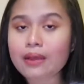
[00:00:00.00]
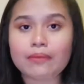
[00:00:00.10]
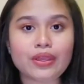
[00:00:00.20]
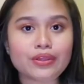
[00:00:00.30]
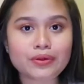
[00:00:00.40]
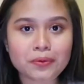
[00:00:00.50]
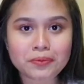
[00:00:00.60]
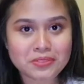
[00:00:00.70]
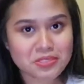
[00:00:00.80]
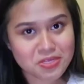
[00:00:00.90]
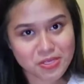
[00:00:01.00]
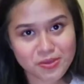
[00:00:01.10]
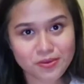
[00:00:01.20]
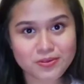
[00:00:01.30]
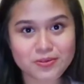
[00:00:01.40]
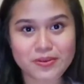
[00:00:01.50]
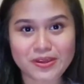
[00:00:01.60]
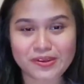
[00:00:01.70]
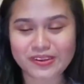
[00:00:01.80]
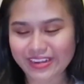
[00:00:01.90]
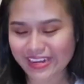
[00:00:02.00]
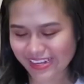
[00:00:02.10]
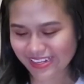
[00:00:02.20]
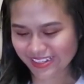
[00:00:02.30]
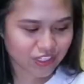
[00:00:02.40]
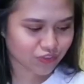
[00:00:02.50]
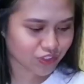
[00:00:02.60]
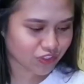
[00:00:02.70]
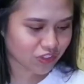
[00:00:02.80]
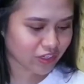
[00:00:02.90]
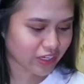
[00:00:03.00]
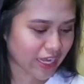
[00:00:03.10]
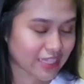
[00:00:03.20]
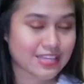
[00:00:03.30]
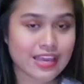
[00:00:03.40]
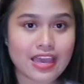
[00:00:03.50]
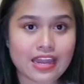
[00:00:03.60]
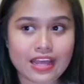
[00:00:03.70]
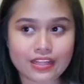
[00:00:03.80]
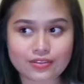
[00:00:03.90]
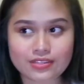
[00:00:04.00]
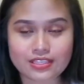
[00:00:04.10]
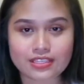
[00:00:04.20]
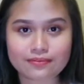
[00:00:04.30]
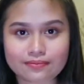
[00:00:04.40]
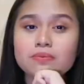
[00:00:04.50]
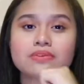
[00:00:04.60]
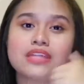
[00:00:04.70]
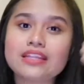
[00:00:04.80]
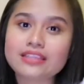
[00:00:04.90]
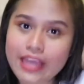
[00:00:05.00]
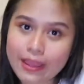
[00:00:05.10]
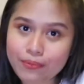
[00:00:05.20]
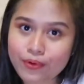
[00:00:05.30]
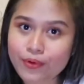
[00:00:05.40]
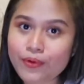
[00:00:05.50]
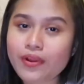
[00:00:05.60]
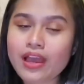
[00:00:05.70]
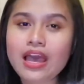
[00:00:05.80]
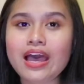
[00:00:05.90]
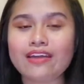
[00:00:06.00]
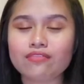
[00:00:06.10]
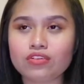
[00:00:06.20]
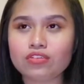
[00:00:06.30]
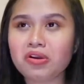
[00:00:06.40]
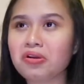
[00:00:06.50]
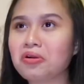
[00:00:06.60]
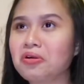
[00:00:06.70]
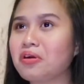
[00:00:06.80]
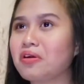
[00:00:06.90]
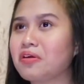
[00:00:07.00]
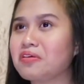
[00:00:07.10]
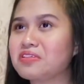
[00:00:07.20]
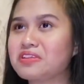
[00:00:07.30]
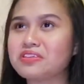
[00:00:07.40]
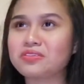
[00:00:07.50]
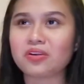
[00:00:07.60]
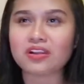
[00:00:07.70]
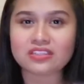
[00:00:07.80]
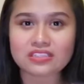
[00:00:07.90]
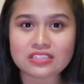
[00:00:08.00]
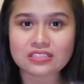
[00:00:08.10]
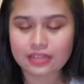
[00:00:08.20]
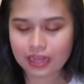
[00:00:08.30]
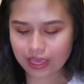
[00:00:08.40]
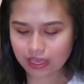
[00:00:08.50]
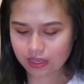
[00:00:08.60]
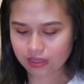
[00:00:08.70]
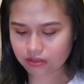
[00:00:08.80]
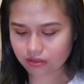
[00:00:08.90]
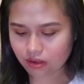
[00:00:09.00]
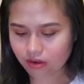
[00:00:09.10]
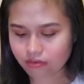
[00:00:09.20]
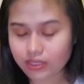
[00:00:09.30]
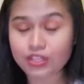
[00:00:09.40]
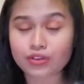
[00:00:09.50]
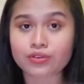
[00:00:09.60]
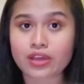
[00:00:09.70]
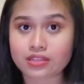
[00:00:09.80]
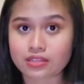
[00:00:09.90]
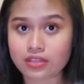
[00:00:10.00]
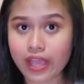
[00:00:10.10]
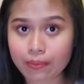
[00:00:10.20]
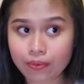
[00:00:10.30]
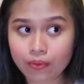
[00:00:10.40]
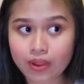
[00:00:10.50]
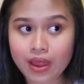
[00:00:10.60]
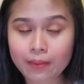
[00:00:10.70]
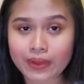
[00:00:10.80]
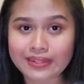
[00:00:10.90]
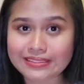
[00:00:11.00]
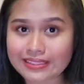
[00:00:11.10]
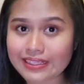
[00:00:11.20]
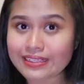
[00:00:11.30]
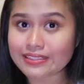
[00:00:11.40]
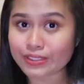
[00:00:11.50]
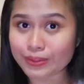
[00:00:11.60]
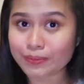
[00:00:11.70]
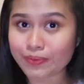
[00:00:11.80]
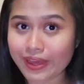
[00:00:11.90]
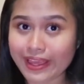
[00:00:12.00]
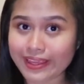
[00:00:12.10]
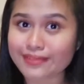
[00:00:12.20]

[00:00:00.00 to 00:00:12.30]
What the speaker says: But you know, it's still cute, so why not, right? Cost for $3.90 at NCC. Cheaper than typo, even though this quality is like not really good as the typo one, but still it's a good buy.